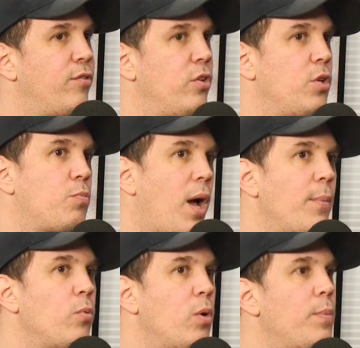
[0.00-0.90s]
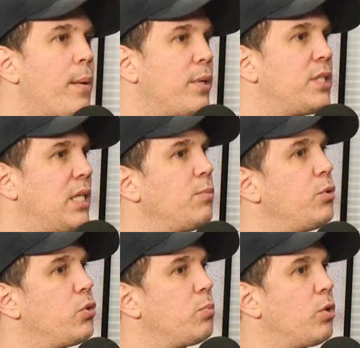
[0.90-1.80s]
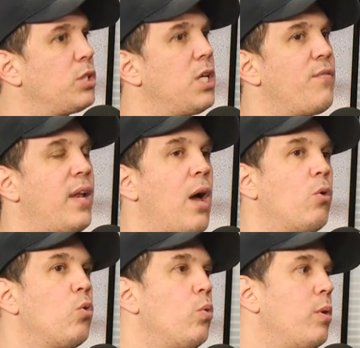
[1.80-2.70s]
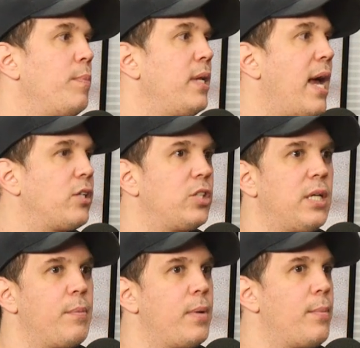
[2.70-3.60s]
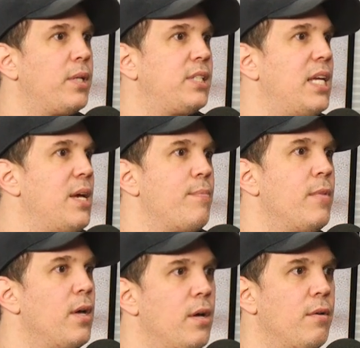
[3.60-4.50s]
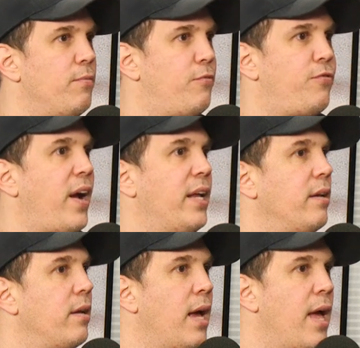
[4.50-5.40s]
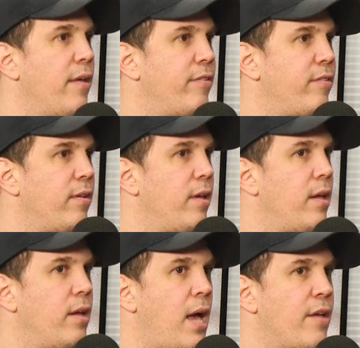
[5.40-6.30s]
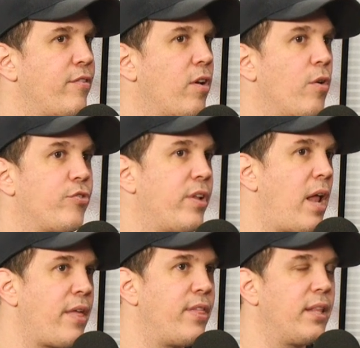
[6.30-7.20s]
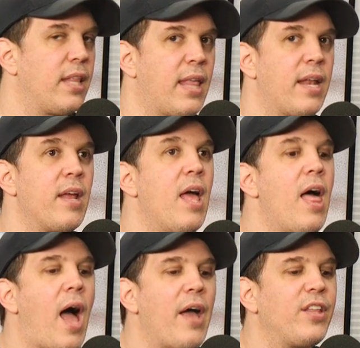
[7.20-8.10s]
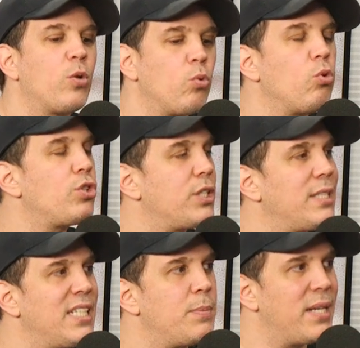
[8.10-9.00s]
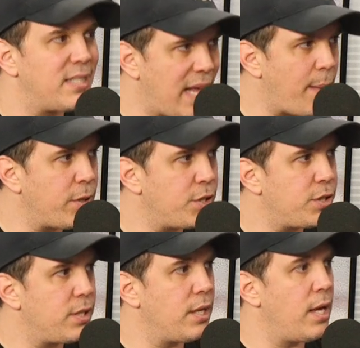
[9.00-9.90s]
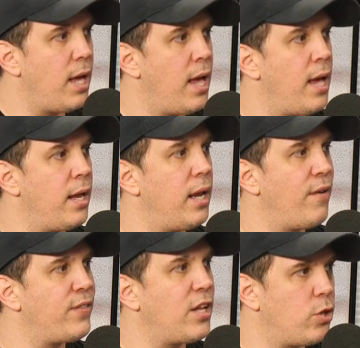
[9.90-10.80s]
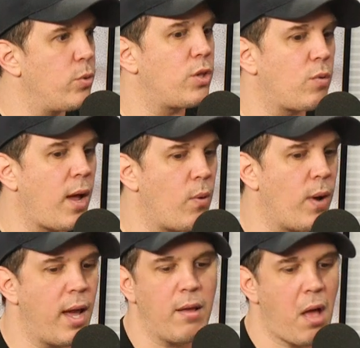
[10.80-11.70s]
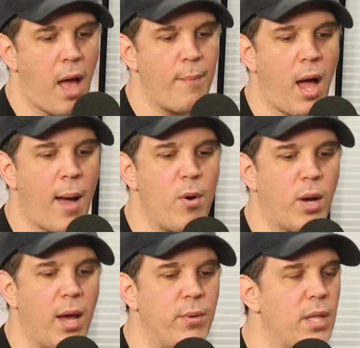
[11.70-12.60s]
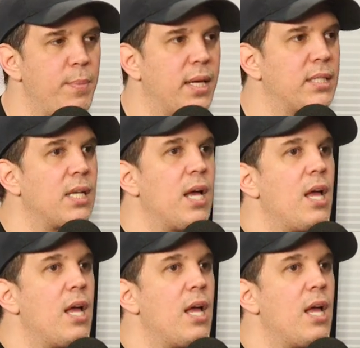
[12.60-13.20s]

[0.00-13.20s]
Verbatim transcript: too, you probably will be able to see him do some more stuff. And how cool would it be to actually be able to see him fight as a ghost? And I think I think the rules just need to be established. Yeah. And if they do it the right way, I'm okay with it, because